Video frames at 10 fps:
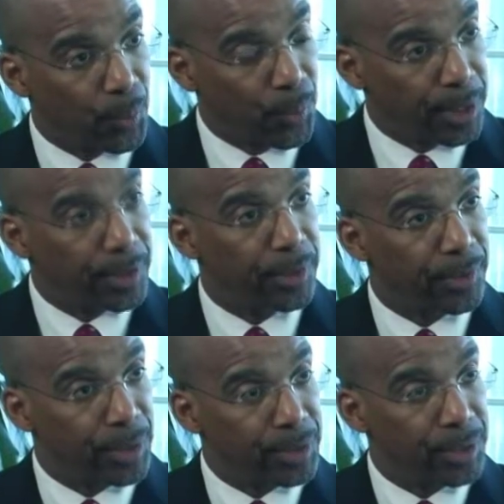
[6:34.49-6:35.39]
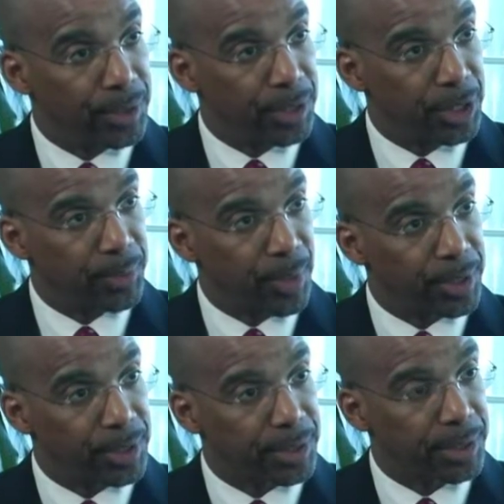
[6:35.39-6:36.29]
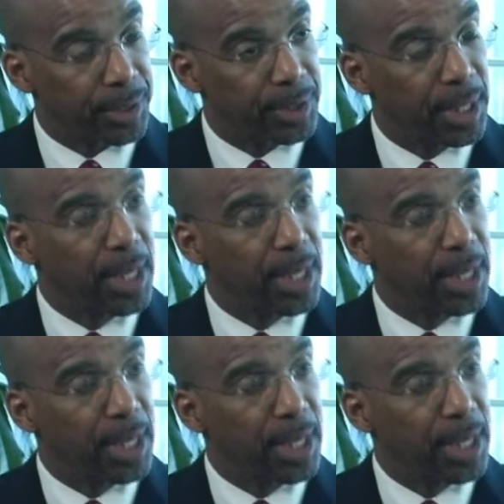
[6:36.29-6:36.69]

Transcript: with those disease processes.